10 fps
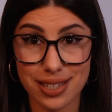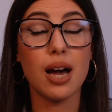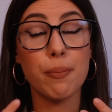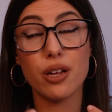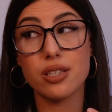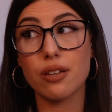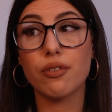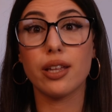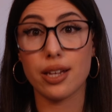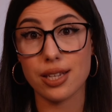I'm personally
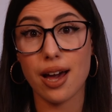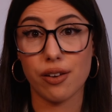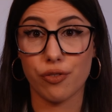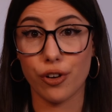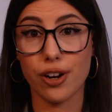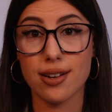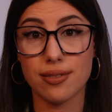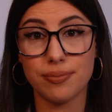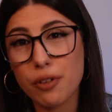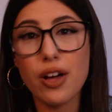really excited for it.
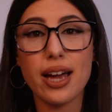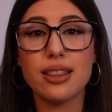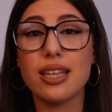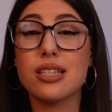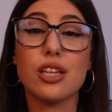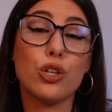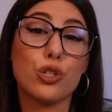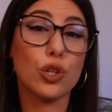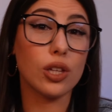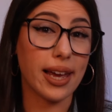Simplifying things that you
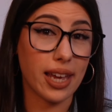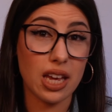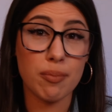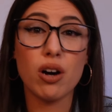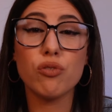do like email